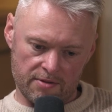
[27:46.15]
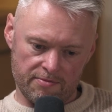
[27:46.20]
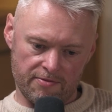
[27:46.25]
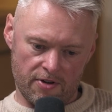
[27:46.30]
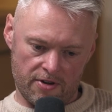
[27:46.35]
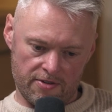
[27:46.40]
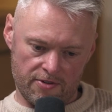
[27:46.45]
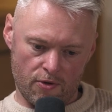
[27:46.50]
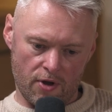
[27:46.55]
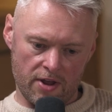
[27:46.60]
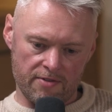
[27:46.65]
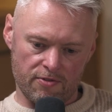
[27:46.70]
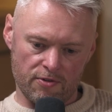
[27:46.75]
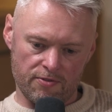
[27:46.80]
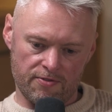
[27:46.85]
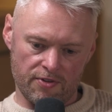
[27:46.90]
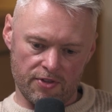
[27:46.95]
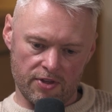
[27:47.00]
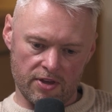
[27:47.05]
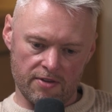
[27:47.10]
I'm very grateful
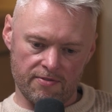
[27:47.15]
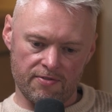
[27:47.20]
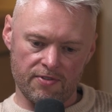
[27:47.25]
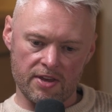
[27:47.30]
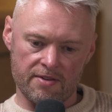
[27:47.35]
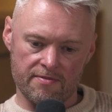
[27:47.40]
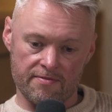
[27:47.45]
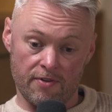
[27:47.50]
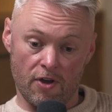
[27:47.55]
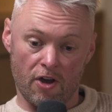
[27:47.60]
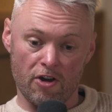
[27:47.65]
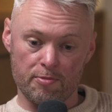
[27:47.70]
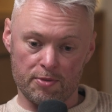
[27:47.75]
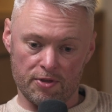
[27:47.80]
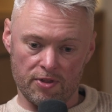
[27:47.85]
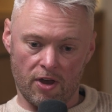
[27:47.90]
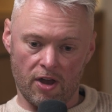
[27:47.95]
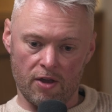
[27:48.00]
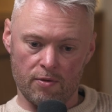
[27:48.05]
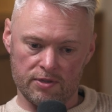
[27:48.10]
for the
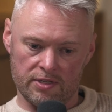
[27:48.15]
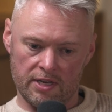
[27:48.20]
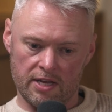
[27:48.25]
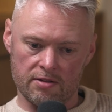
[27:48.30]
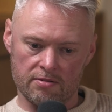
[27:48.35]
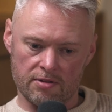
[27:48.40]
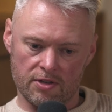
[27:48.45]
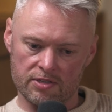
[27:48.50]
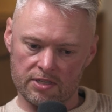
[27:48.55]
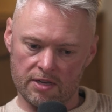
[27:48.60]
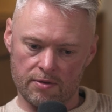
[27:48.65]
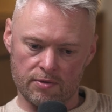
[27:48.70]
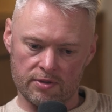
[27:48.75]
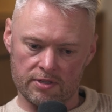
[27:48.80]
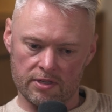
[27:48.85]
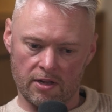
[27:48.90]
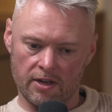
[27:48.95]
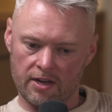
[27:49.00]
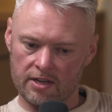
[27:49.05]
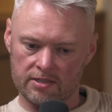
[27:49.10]
environment that I was in, because it
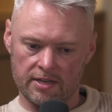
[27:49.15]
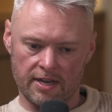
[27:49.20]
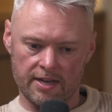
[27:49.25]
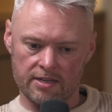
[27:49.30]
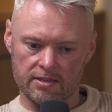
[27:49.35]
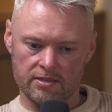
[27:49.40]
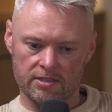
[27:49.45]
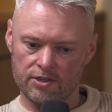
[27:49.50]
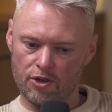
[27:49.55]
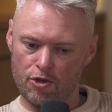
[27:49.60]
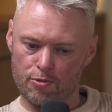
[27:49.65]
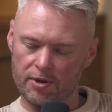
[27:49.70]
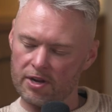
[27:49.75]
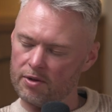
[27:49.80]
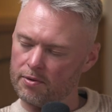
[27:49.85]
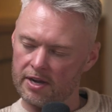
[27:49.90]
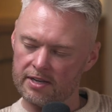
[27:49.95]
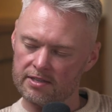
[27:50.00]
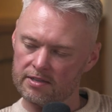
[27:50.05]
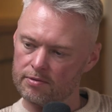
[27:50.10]
was, like I say, in so many
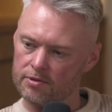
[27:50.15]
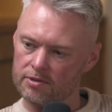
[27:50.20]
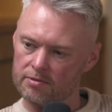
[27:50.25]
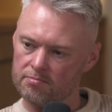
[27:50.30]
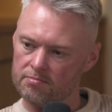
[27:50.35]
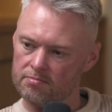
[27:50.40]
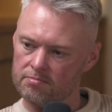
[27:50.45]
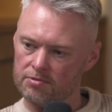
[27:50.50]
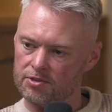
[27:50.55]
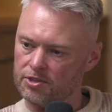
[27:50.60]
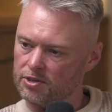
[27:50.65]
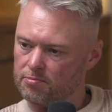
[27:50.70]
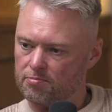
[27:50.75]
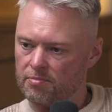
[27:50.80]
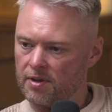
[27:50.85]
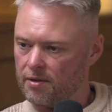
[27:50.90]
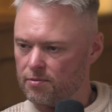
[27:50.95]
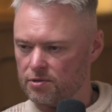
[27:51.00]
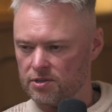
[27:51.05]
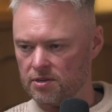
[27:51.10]
ways, it was
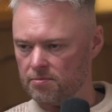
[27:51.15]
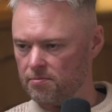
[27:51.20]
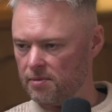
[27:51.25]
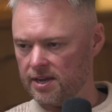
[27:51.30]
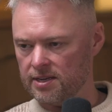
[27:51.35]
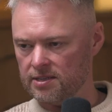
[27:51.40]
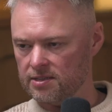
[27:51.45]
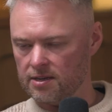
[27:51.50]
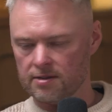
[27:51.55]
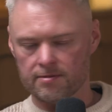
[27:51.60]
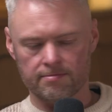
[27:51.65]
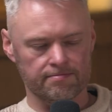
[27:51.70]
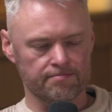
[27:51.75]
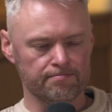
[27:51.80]
amazing.